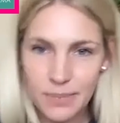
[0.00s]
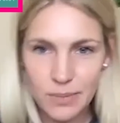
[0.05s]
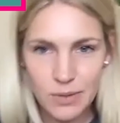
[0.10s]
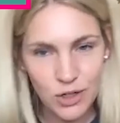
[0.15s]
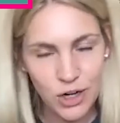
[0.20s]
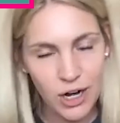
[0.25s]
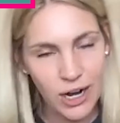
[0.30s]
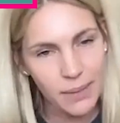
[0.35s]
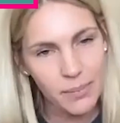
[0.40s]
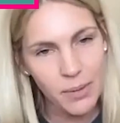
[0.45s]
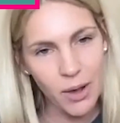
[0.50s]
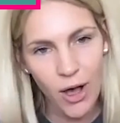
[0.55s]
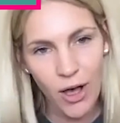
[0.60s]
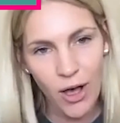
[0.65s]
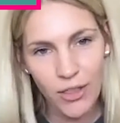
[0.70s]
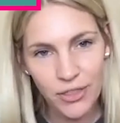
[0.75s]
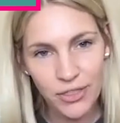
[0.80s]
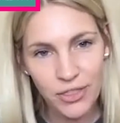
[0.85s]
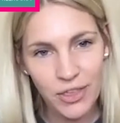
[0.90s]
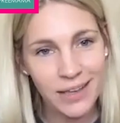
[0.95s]
subscribe,
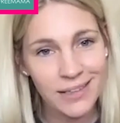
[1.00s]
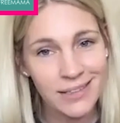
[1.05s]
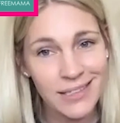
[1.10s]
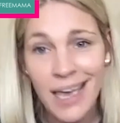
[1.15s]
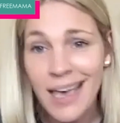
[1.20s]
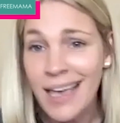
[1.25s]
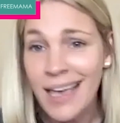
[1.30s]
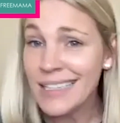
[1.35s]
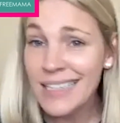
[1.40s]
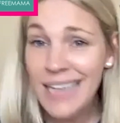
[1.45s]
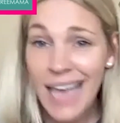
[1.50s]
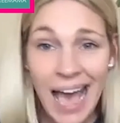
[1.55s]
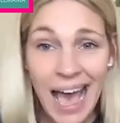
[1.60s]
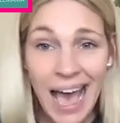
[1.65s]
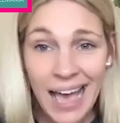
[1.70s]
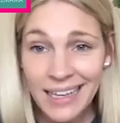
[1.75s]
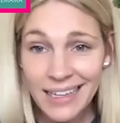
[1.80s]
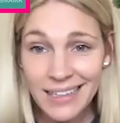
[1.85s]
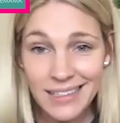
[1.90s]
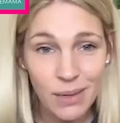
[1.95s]
all the things.
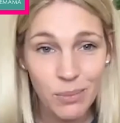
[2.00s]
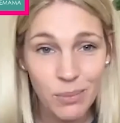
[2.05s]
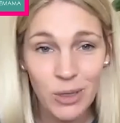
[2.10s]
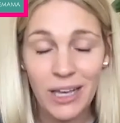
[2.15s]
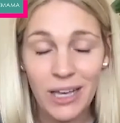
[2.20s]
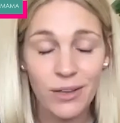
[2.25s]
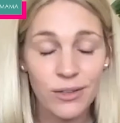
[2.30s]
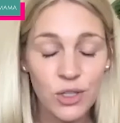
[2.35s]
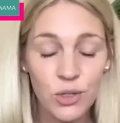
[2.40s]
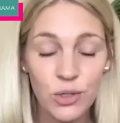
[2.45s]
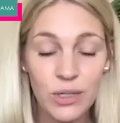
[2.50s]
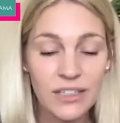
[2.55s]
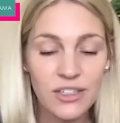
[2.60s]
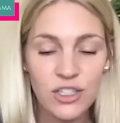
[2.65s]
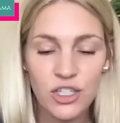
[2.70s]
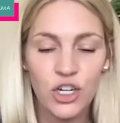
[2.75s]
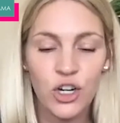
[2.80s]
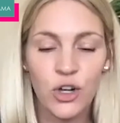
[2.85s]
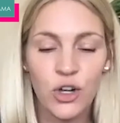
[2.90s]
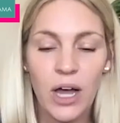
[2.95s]
Tag someone else who
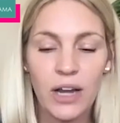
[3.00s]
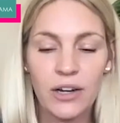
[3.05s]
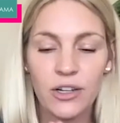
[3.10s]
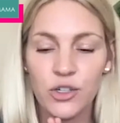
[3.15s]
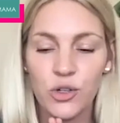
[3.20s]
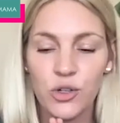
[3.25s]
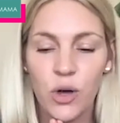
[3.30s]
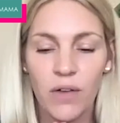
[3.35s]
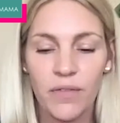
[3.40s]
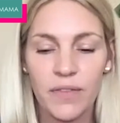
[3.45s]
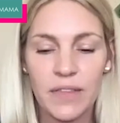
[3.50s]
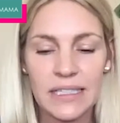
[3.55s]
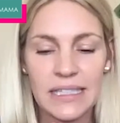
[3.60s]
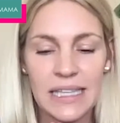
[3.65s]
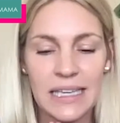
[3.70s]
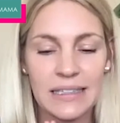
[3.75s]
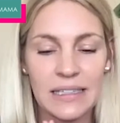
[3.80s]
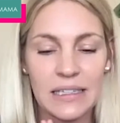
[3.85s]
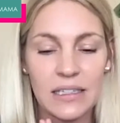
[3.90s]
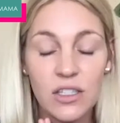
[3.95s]
needs to know how to do all of these
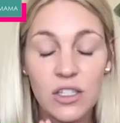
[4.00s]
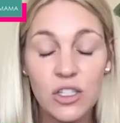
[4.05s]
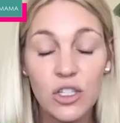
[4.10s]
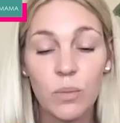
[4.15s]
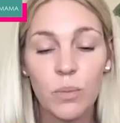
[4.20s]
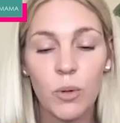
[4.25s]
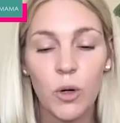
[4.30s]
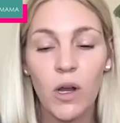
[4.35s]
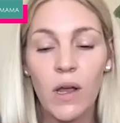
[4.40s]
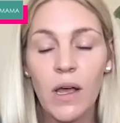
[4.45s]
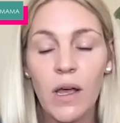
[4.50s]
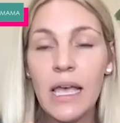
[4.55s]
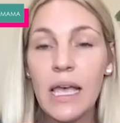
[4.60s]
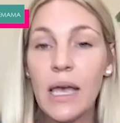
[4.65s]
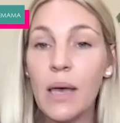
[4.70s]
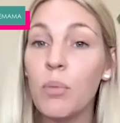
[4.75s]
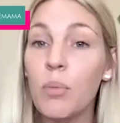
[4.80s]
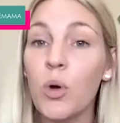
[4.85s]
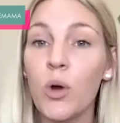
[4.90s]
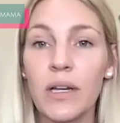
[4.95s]
things. It's super
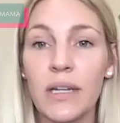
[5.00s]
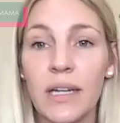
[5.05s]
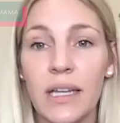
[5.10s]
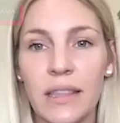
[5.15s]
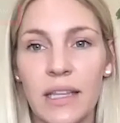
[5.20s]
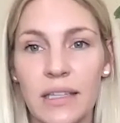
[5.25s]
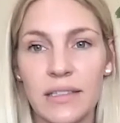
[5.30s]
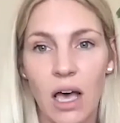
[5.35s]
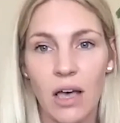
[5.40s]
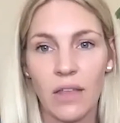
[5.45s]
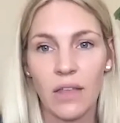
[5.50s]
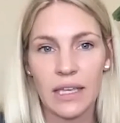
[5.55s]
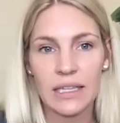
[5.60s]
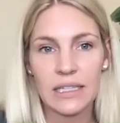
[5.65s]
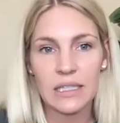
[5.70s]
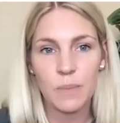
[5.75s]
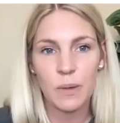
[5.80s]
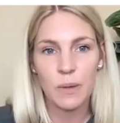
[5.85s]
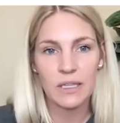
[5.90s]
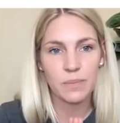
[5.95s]
important in this
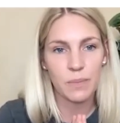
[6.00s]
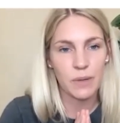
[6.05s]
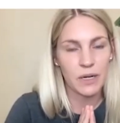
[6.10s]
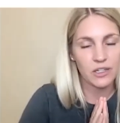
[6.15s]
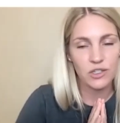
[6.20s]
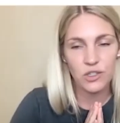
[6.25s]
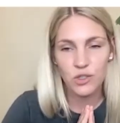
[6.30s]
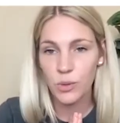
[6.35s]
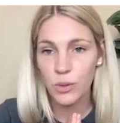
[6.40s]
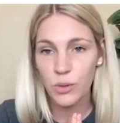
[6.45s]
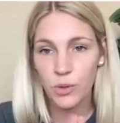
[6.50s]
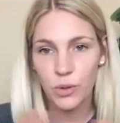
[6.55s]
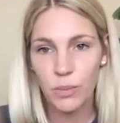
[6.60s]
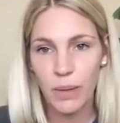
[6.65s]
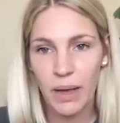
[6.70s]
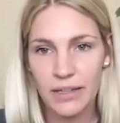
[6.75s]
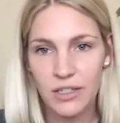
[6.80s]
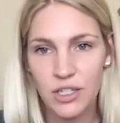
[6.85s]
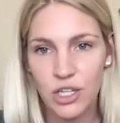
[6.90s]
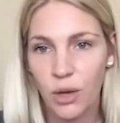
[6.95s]
online space. But I just want to
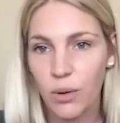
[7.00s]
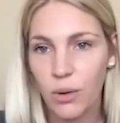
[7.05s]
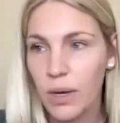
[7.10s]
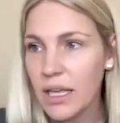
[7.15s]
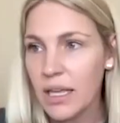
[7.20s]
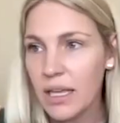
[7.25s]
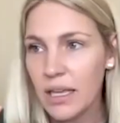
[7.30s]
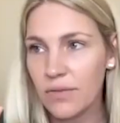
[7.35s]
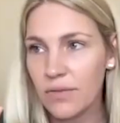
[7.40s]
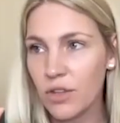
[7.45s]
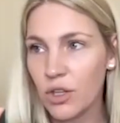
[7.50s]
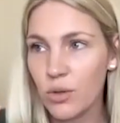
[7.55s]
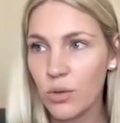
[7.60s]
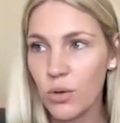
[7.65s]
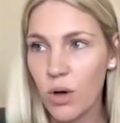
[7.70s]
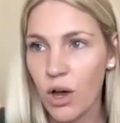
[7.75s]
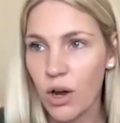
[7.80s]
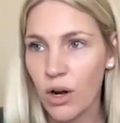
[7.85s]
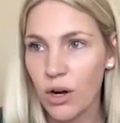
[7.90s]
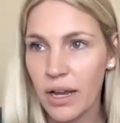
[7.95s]
remind you, if
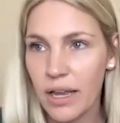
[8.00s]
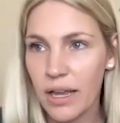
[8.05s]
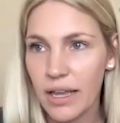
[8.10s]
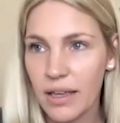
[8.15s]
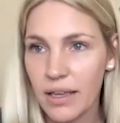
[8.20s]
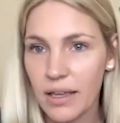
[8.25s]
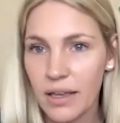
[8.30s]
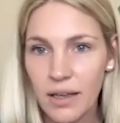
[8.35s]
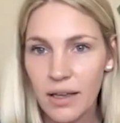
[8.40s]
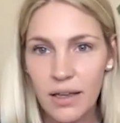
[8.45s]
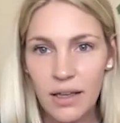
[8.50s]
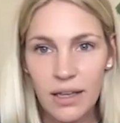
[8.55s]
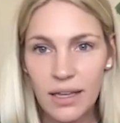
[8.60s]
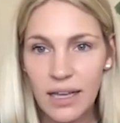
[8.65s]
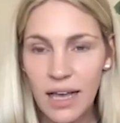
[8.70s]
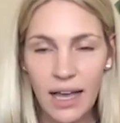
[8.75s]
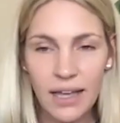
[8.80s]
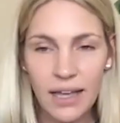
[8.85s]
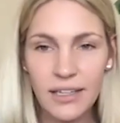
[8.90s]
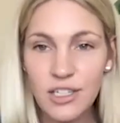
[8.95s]
you are a
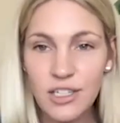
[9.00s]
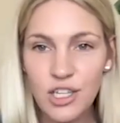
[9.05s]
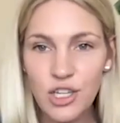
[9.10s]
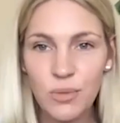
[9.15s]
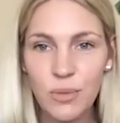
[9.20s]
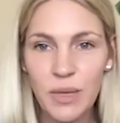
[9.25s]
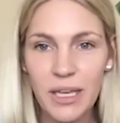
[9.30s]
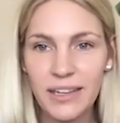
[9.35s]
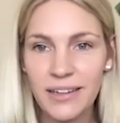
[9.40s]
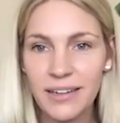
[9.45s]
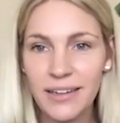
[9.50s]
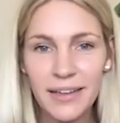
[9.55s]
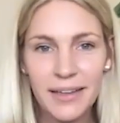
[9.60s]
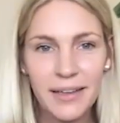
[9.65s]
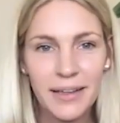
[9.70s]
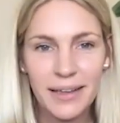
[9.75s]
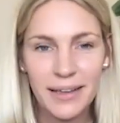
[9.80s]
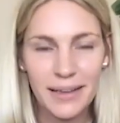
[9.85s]
kind human